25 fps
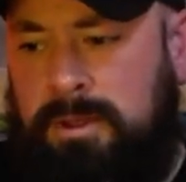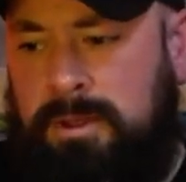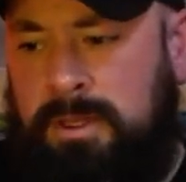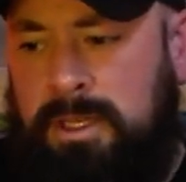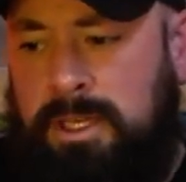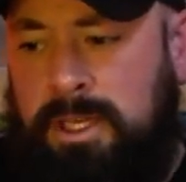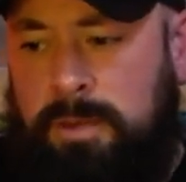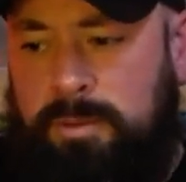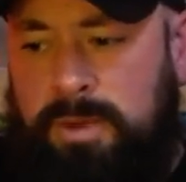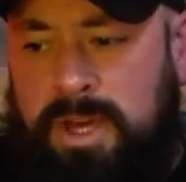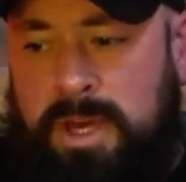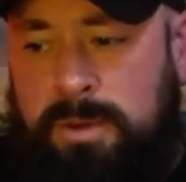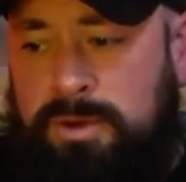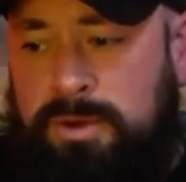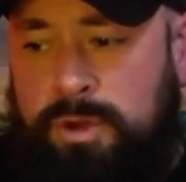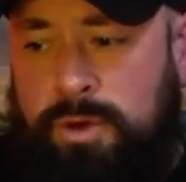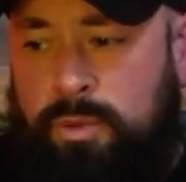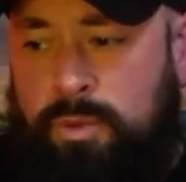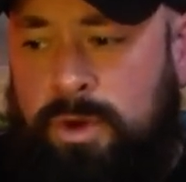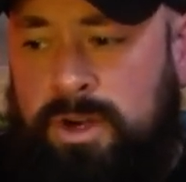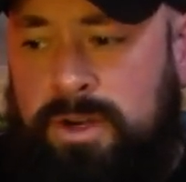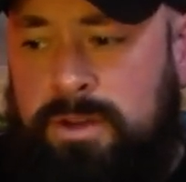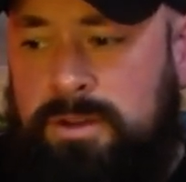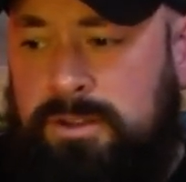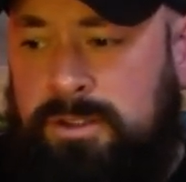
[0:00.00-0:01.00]
And maybe you're
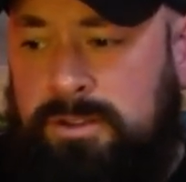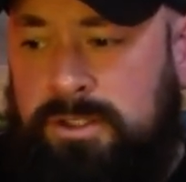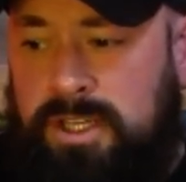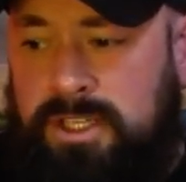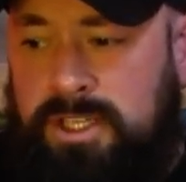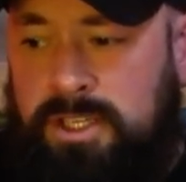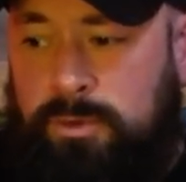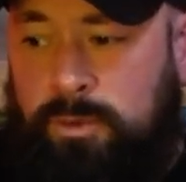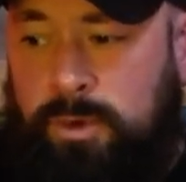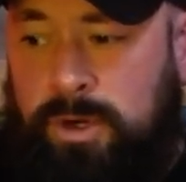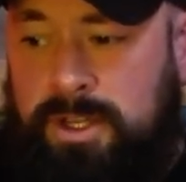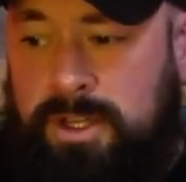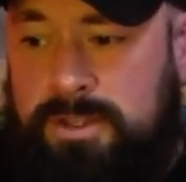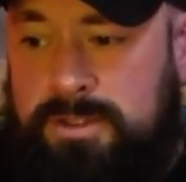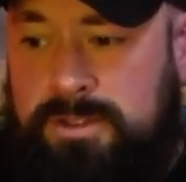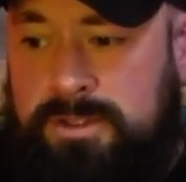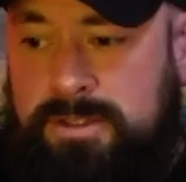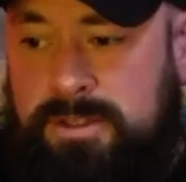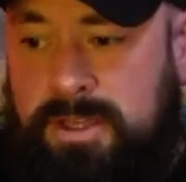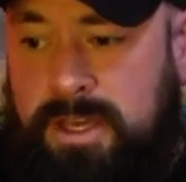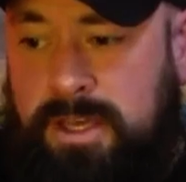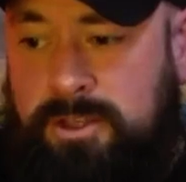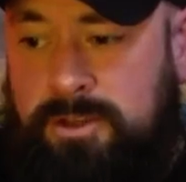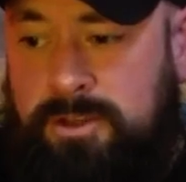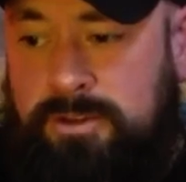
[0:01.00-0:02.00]
one of the lucky ones
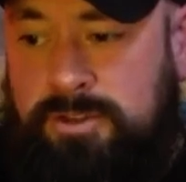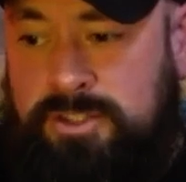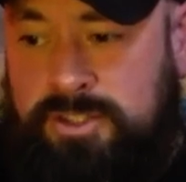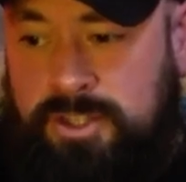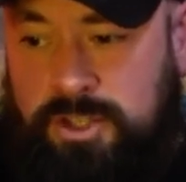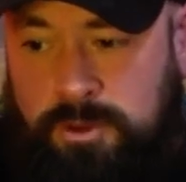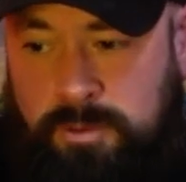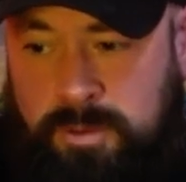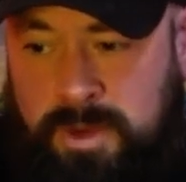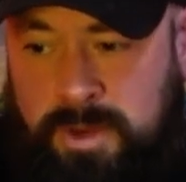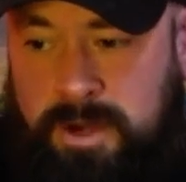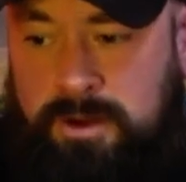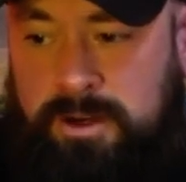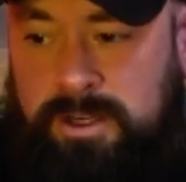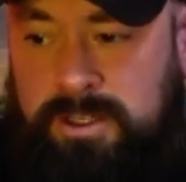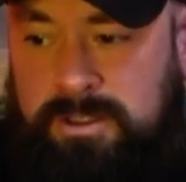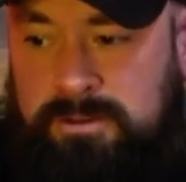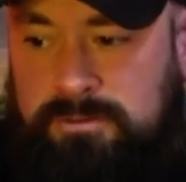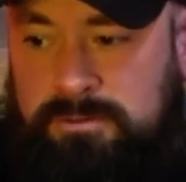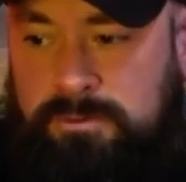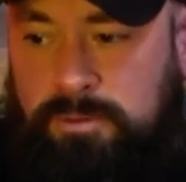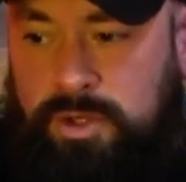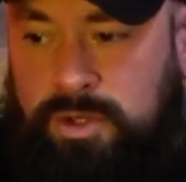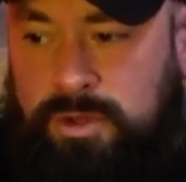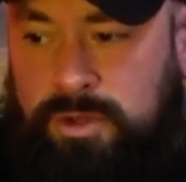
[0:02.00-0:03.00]
and you're still
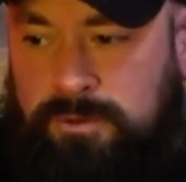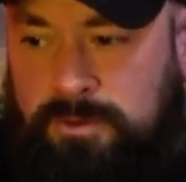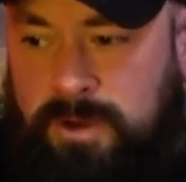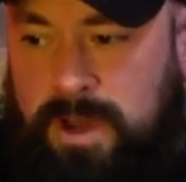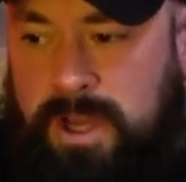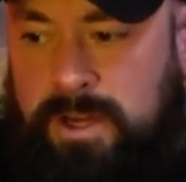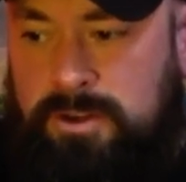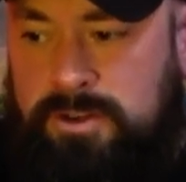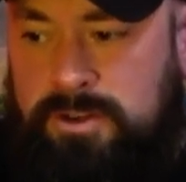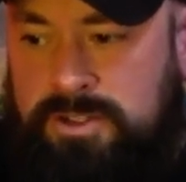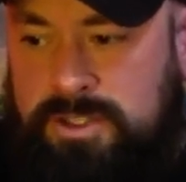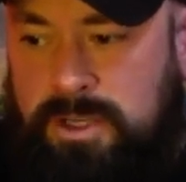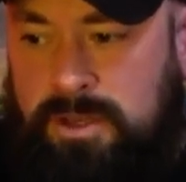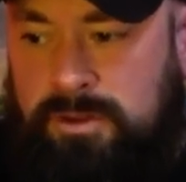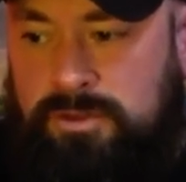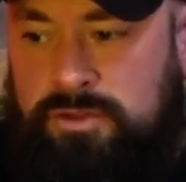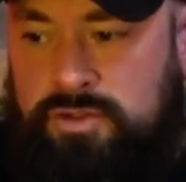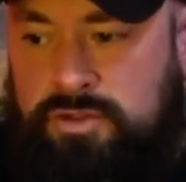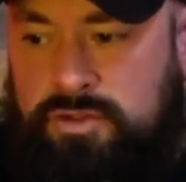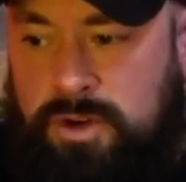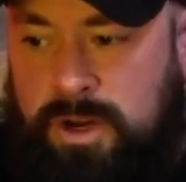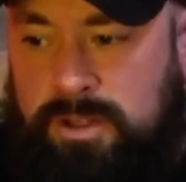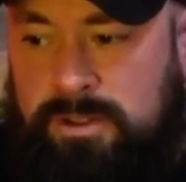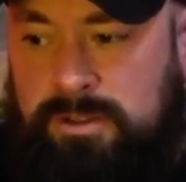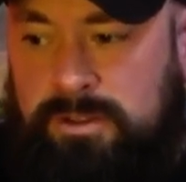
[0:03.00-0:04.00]
married, but you find yourself
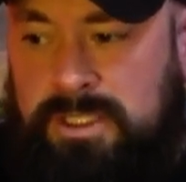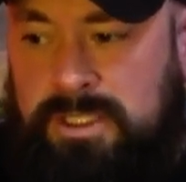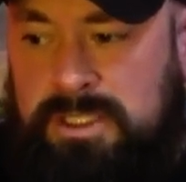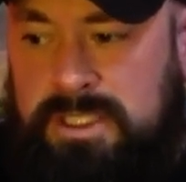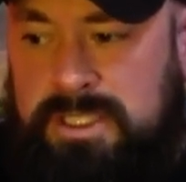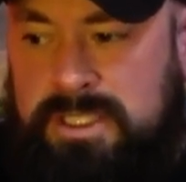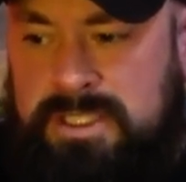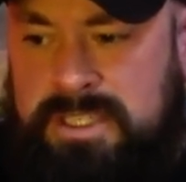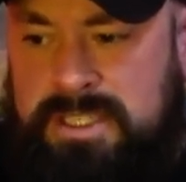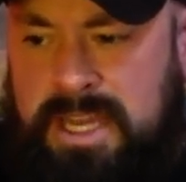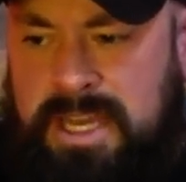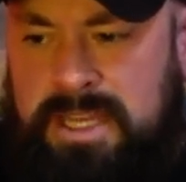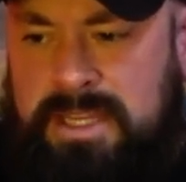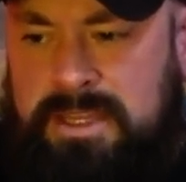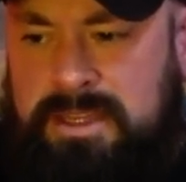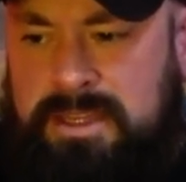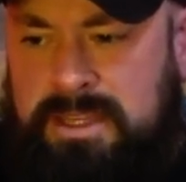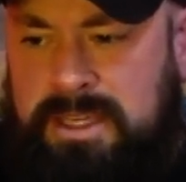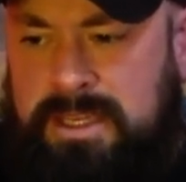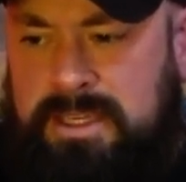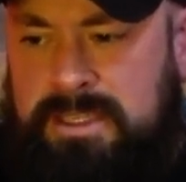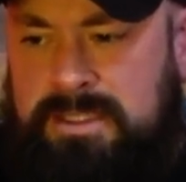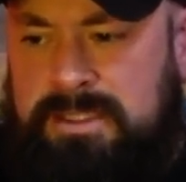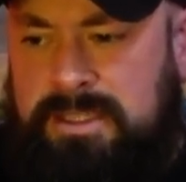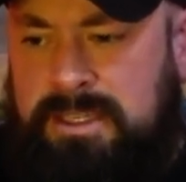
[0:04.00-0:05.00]
struggling and saying
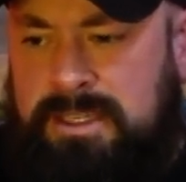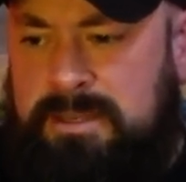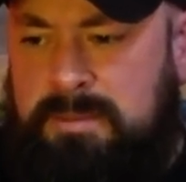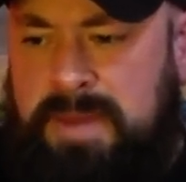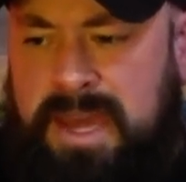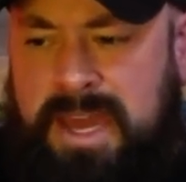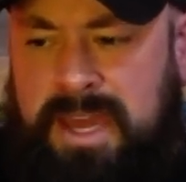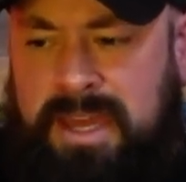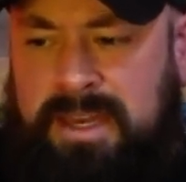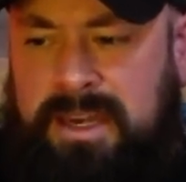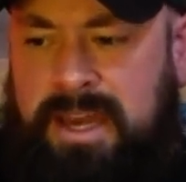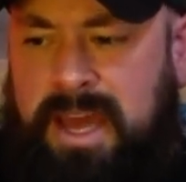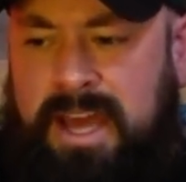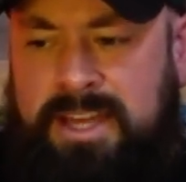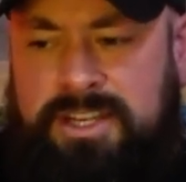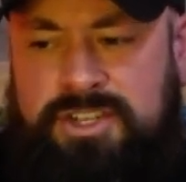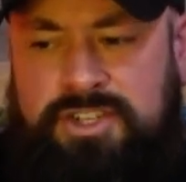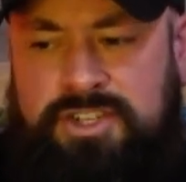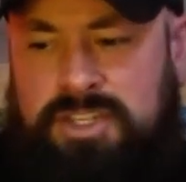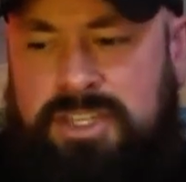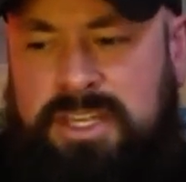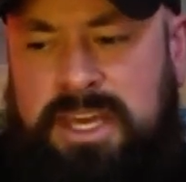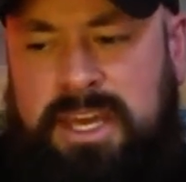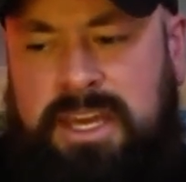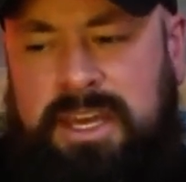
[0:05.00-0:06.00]
things like, man, I
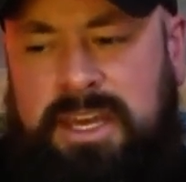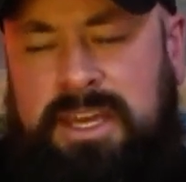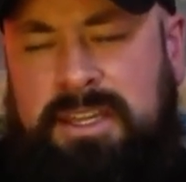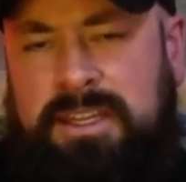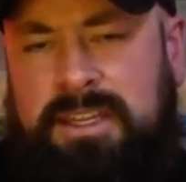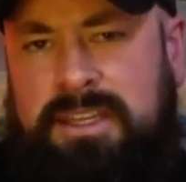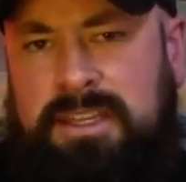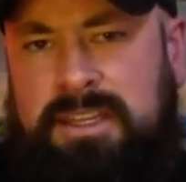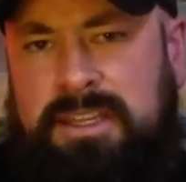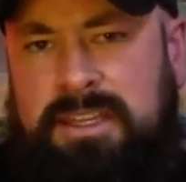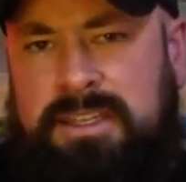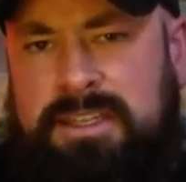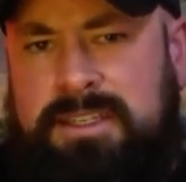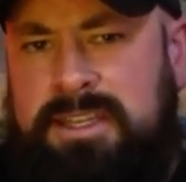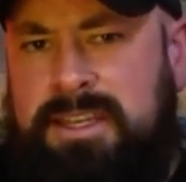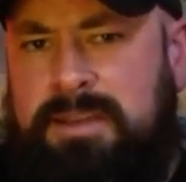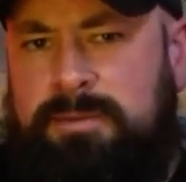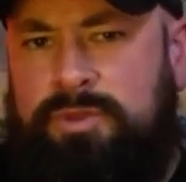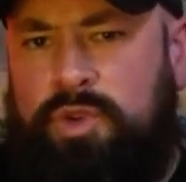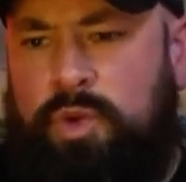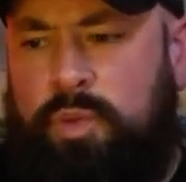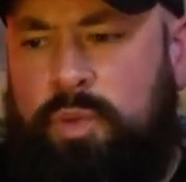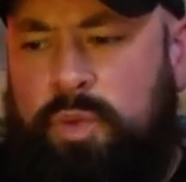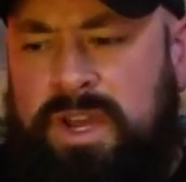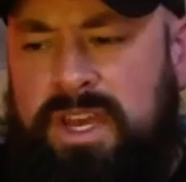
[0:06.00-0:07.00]
just can't seem
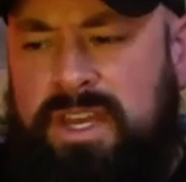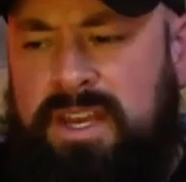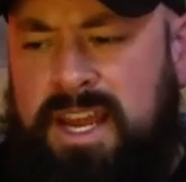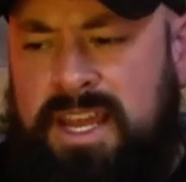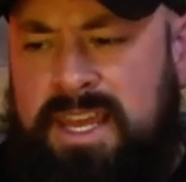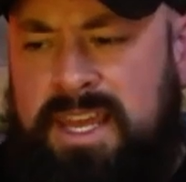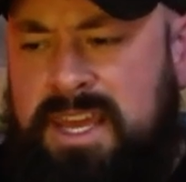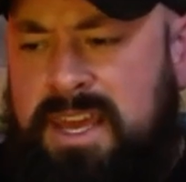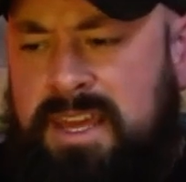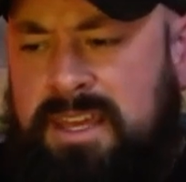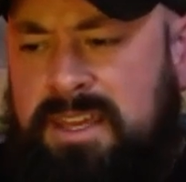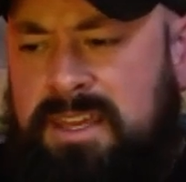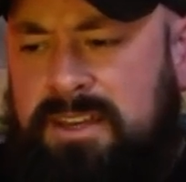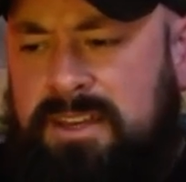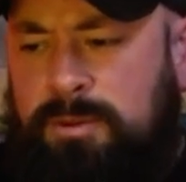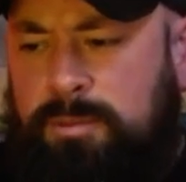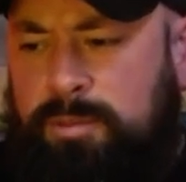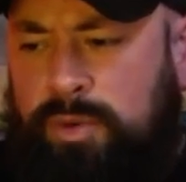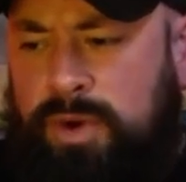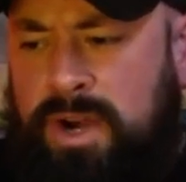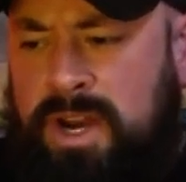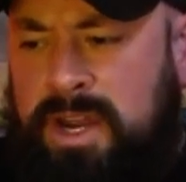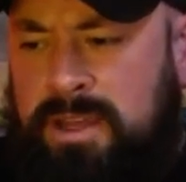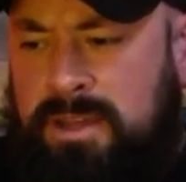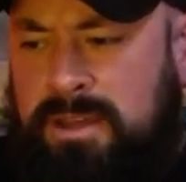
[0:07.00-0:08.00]
to win. I can't get a
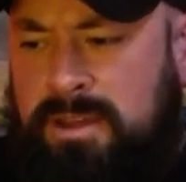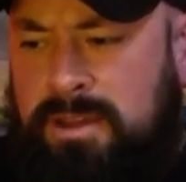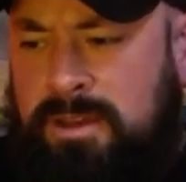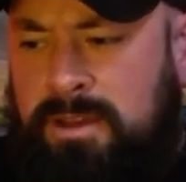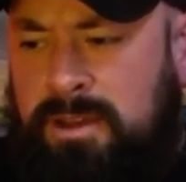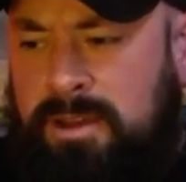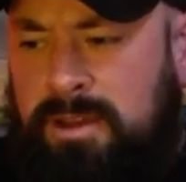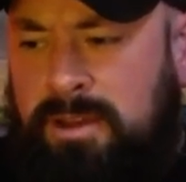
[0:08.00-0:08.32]
break.